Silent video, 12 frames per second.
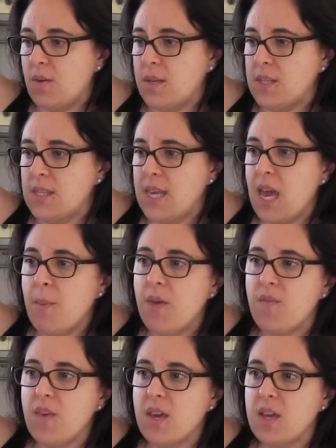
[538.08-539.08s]
See how my
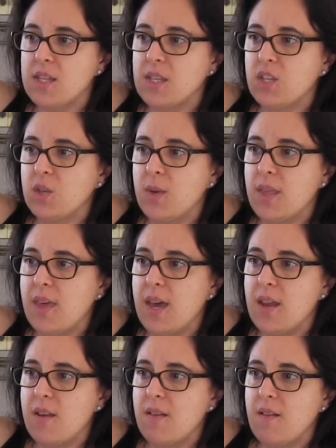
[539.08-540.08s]
fingers are doing
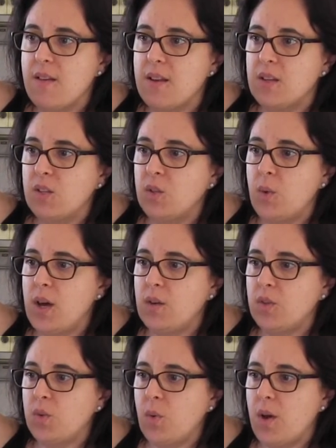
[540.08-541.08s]
that?
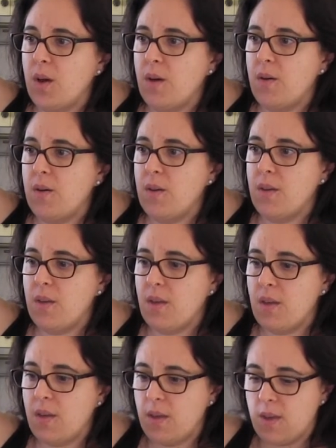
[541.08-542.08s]
Twirl, twirl.
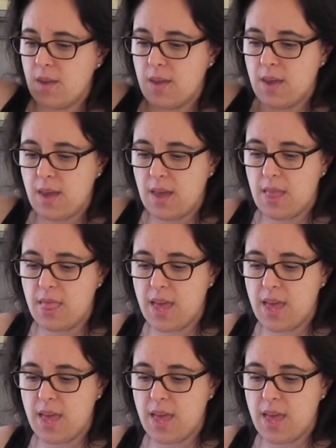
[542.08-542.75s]
And